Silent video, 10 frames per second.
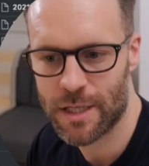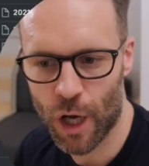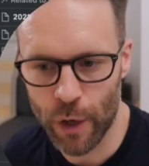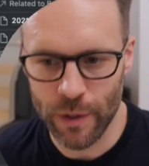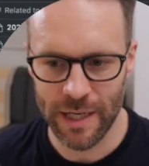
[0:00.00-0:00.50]

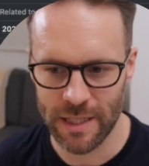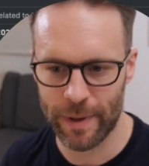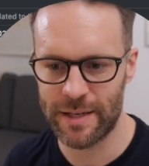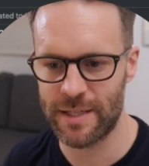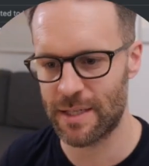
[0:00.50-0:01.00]
Total
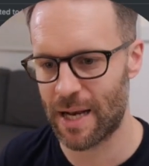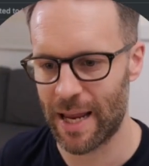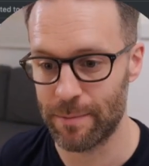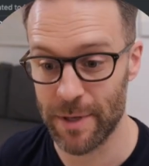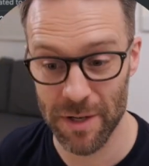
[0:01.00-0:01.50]
expenses
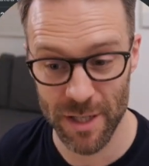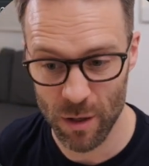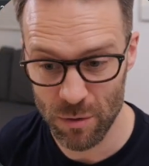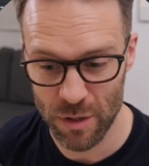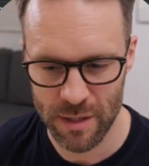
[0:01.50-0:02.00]
claim. Now I
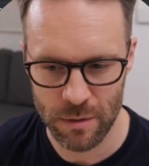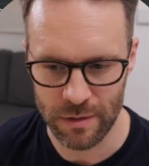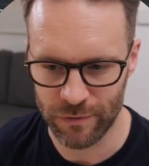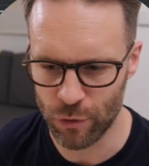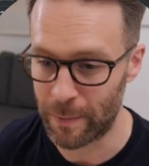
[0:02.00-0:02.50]
told you this was a
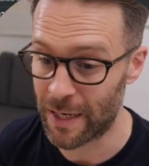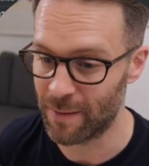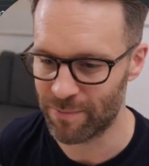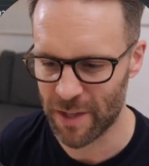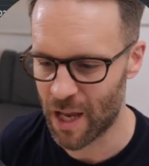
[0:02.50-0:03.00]
formula.
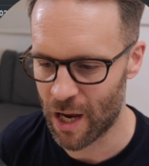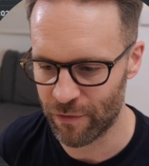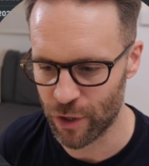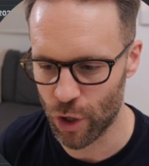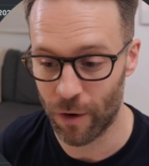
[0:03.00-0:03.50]
I
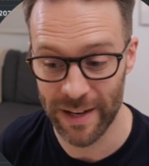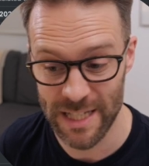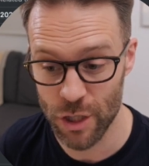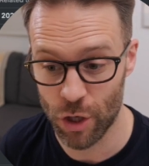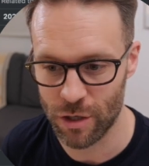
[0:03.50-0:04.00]
forgot,
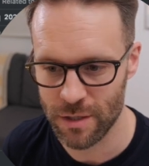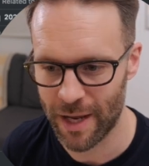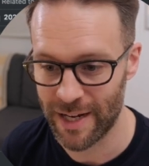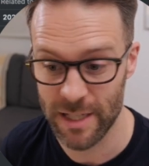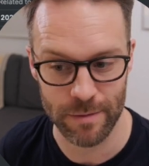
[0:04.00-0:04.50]
it's not.
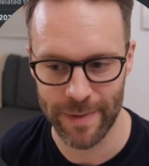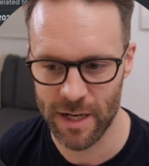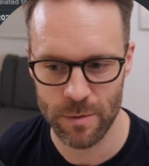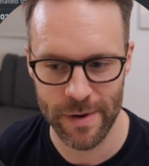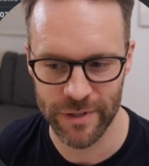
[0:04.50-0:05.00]
And it doesn't matter
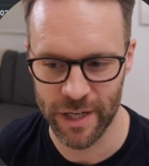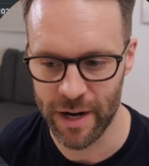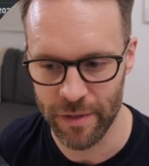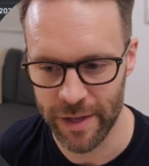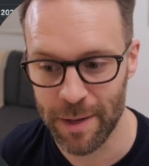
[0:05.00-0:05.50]
because we haven't done
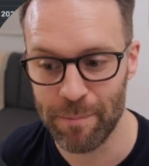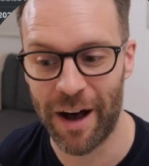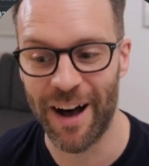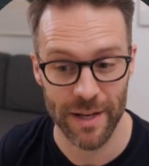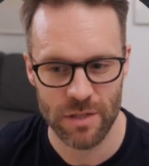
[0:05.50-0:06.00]
anything.
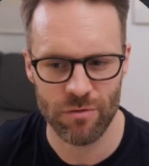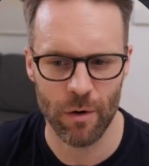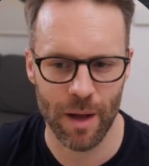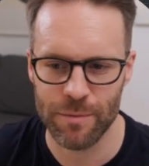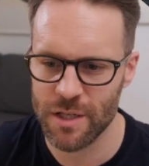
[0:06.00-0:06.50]
But it's a
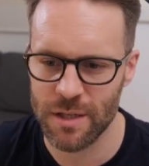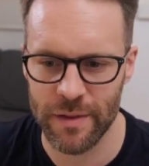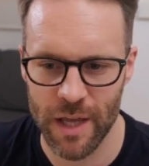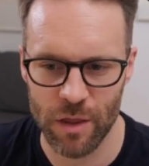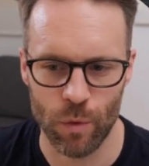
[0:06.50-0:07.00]
roll up just like
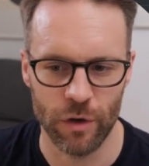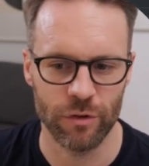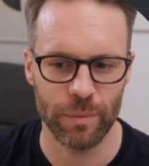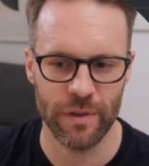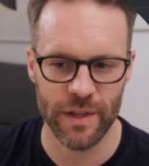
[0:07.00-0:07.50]
the other ones.
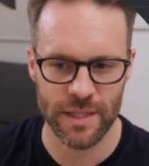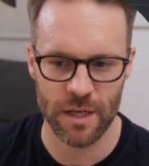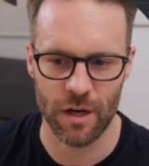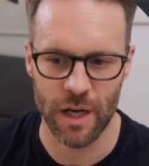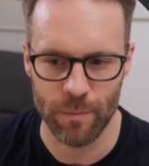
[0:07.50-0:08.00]
But this
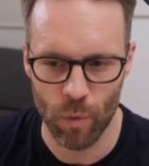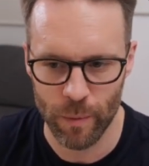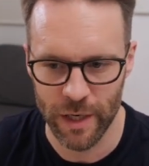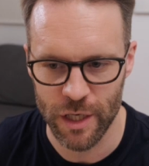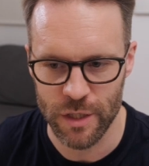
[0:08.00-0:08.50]
time what
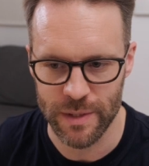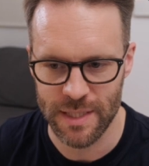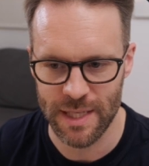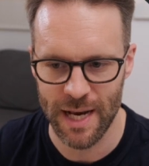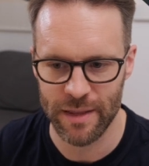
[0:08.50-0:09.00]
we're gonna do is
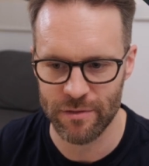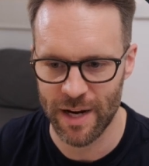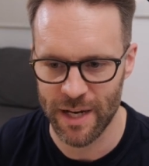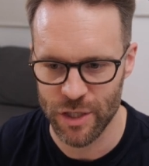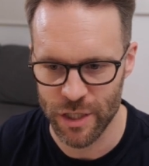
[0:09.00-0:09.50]
select the
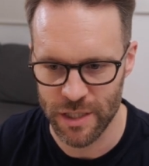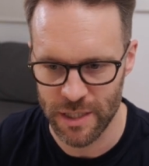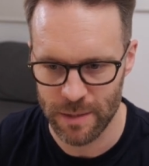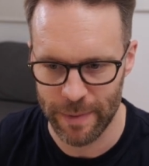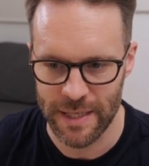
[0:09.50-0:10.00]
relation as
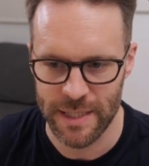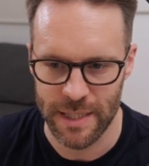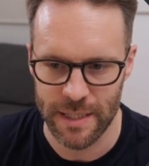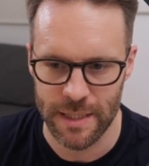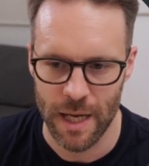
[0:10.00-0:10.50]

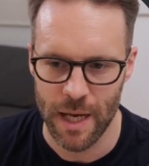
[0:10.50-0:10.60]
expenses,